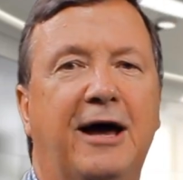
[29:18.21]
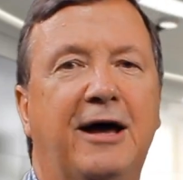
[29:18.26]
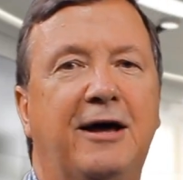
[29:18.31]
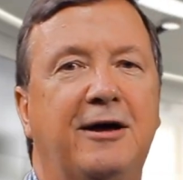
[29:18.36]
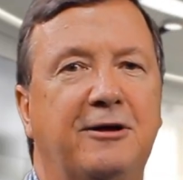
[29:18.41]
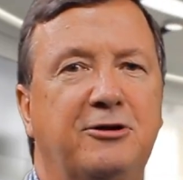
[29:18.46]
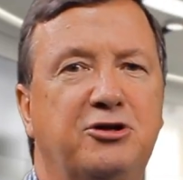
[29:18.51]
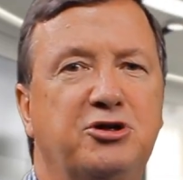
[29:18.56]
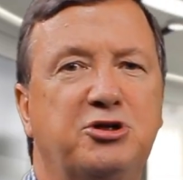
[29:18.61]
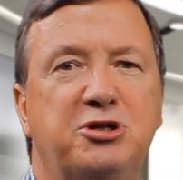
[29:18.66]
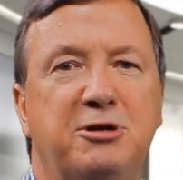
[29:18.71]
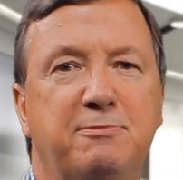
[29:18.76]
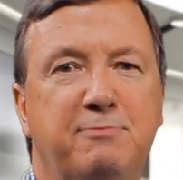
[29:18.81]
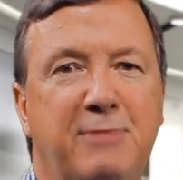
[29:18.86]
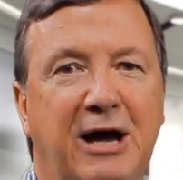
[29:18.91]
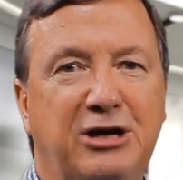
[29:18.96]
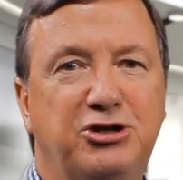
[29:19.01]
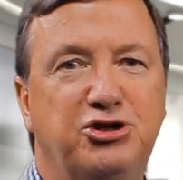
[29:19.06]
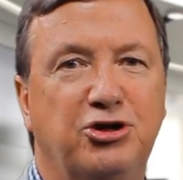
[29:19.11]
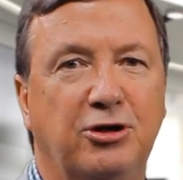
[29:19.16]
Hey, just
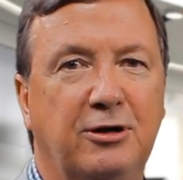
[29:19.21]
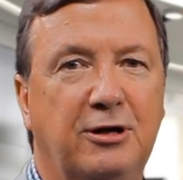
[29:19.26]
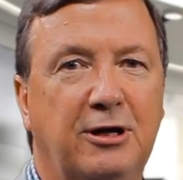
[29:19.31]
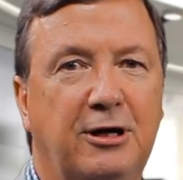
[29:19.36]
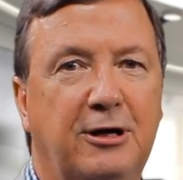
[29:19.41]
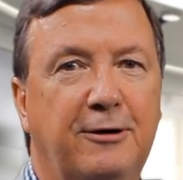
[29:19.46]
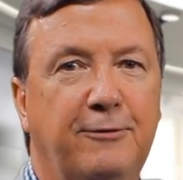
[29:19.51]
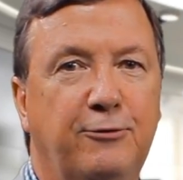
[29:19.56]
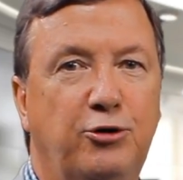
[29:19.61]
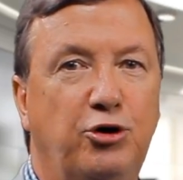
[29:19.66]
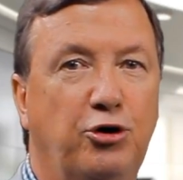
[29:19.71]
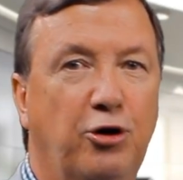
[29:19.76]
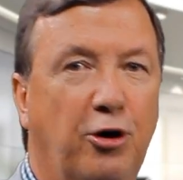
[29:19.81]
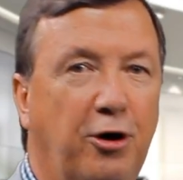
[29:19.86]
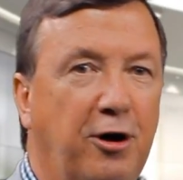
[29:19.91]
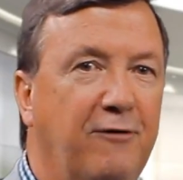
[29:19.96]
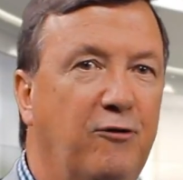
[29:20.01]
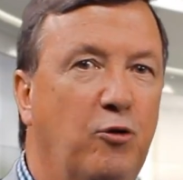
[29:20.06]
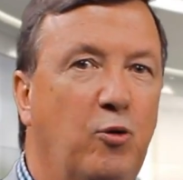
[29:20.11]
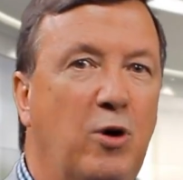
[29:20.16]
imagine, you're
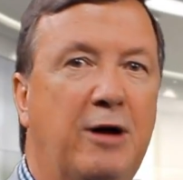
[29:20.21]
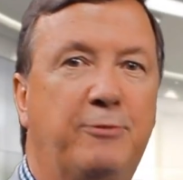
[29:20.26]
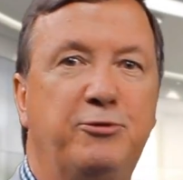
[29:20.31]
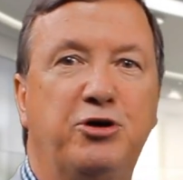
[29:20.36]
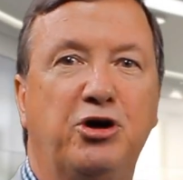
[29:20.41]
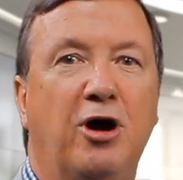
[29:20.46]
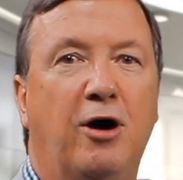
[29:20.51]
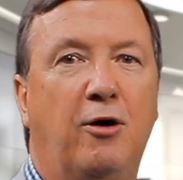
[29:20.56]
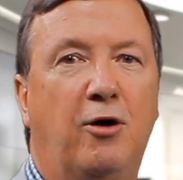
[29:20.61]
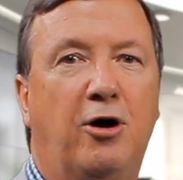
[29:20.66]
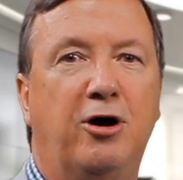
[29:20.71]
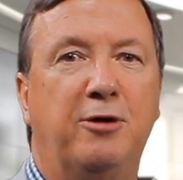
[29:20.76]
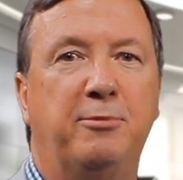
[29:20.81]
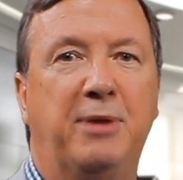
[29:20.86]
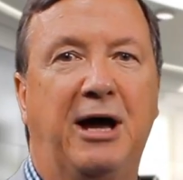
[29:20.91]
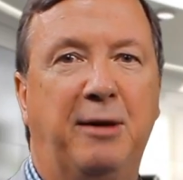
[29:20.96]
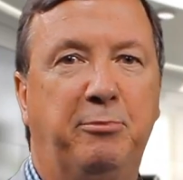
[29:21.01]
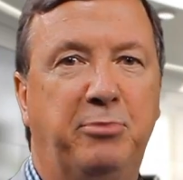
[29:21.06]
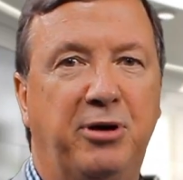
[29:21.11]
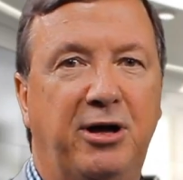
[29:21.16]
not overwhelmed, you go
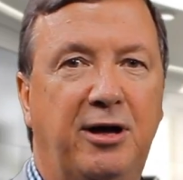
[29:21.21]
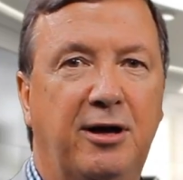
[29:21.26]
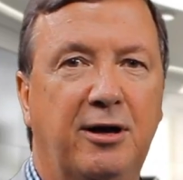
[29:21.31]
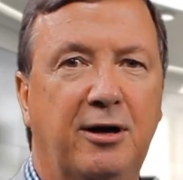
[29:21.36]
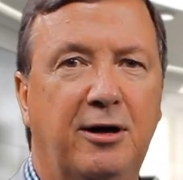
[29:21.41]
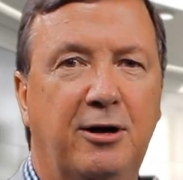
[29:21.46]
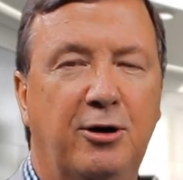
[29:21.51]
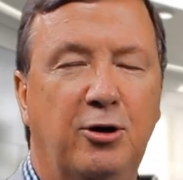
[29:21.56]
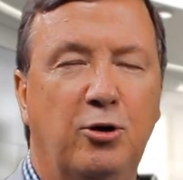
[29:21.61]
home happy.